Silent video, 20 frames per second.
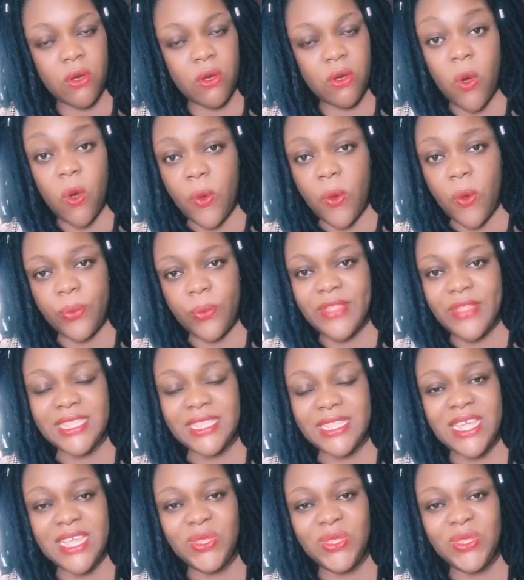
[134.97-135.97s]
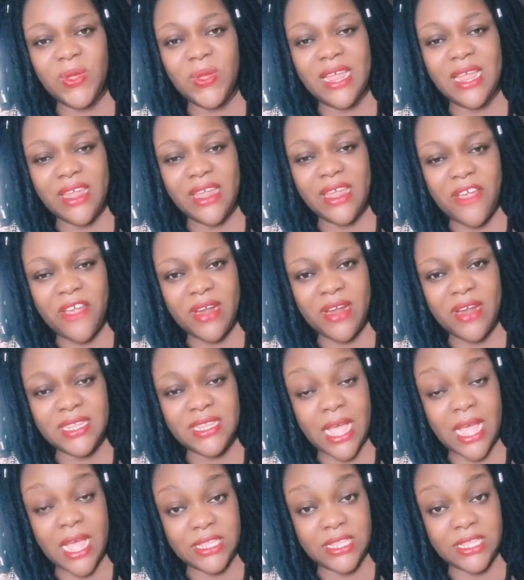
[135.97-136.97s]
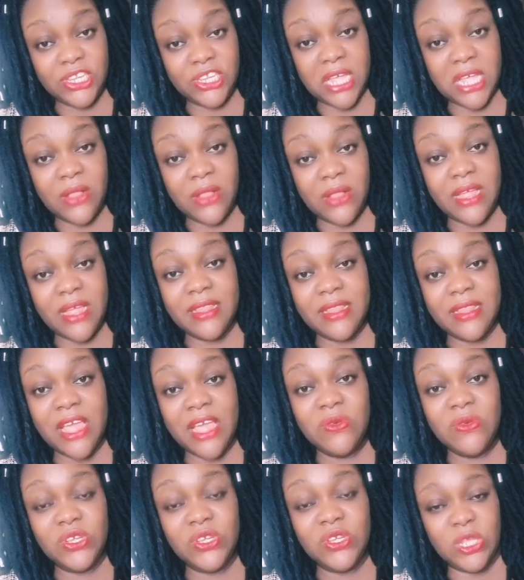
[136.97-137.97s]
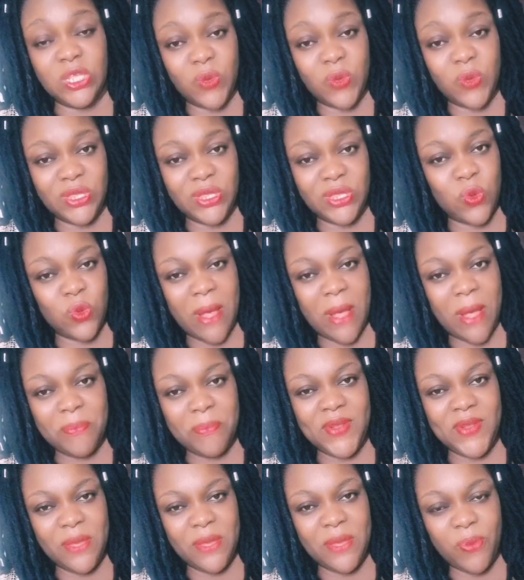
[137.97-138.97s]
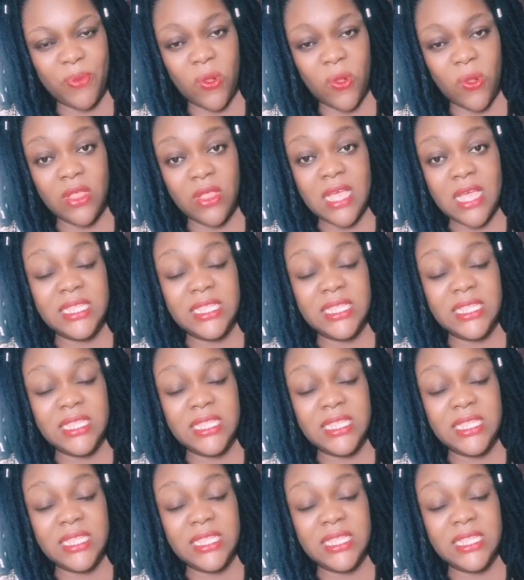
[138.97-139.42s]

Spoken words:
Oh, they sent you on an errand as a child and then you just went to go and play ball.